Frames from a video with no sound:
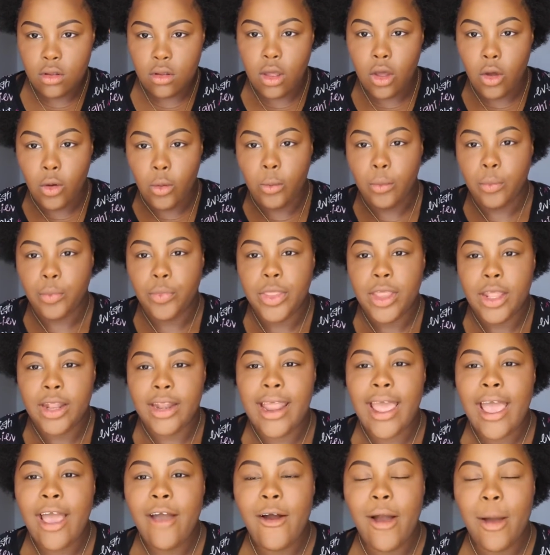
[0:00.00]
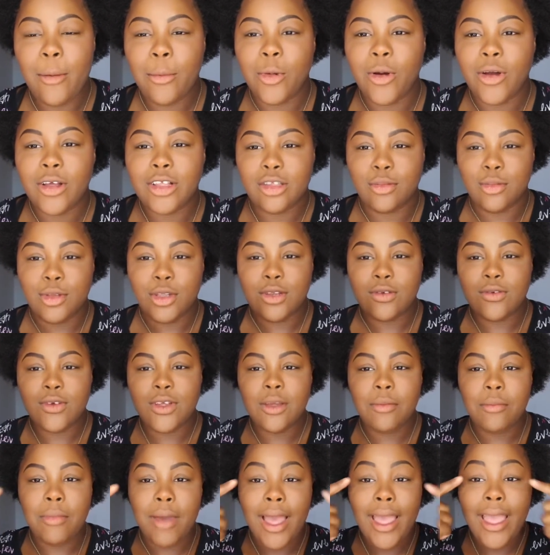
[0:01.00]
Oh, now I'm going to be
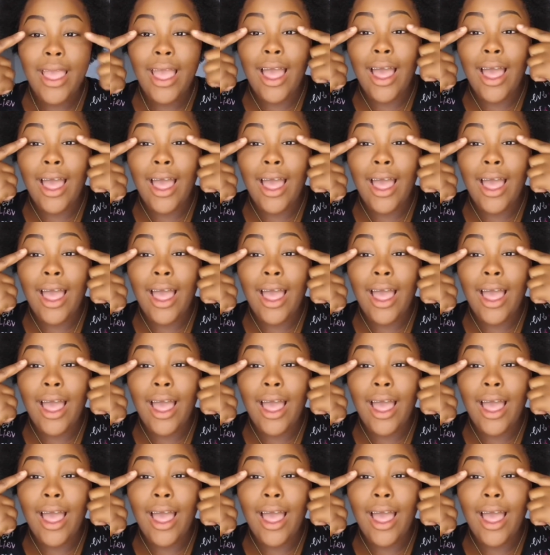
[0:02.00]
doing my